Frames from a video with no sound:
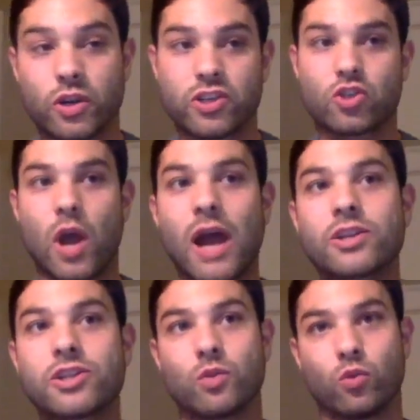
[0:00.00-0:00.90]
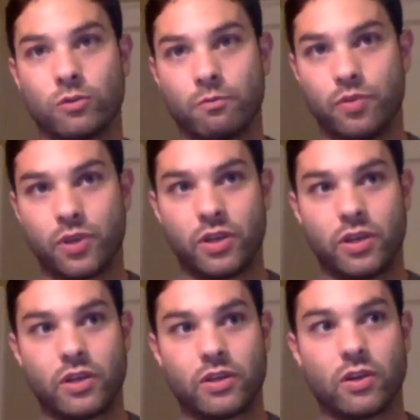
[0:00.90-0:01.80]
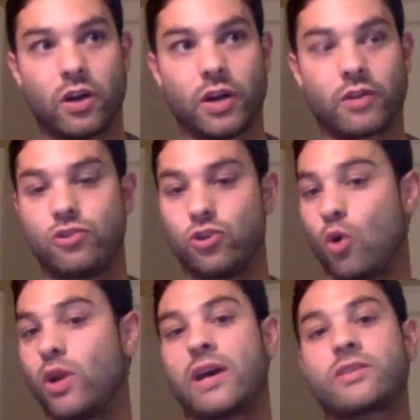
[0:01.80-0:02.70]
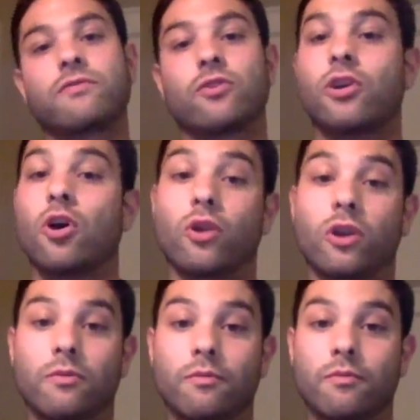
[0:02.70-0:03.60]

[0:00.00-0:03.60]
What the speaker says: a strategy would be like, don't ask for an owner,